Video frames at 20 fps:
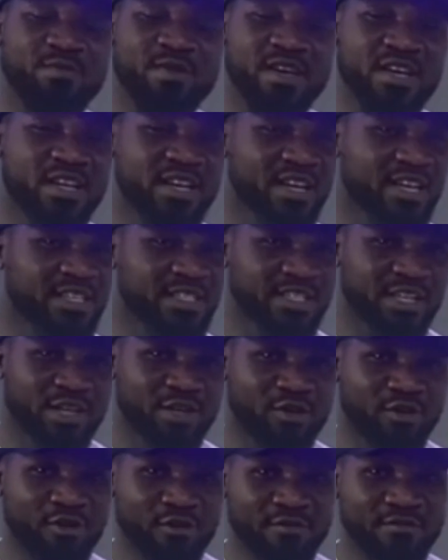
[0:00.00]
weakness,
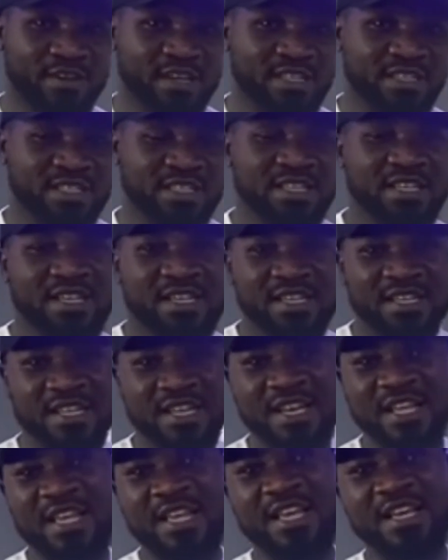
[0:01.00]
and all of that.
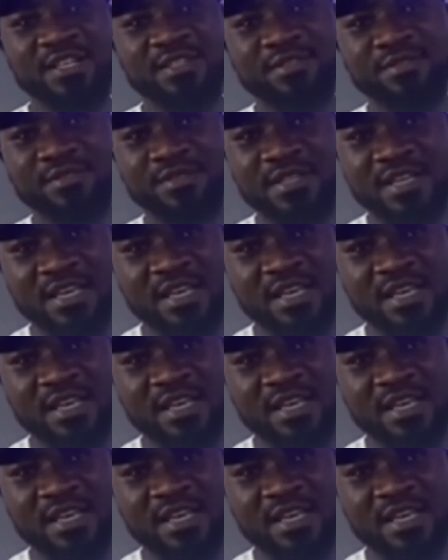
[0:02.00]
Then it gets to